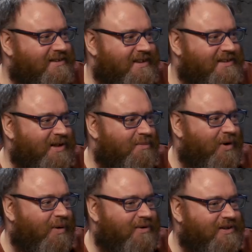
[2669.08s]
There's some
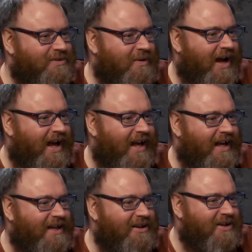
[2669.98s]
moments where
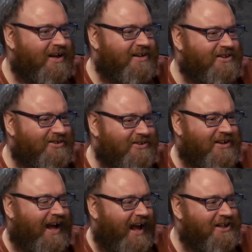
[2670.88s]
he just looks
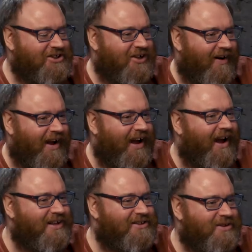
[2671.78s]
like a hench guy,
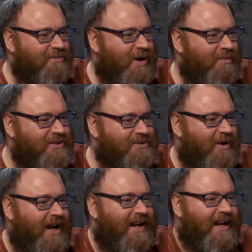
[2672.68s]
and some moments
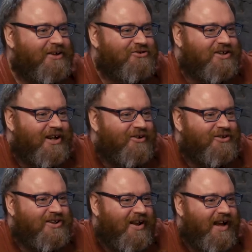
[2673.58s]
where he literally
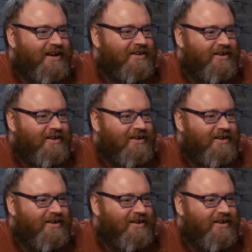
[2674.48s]
looks like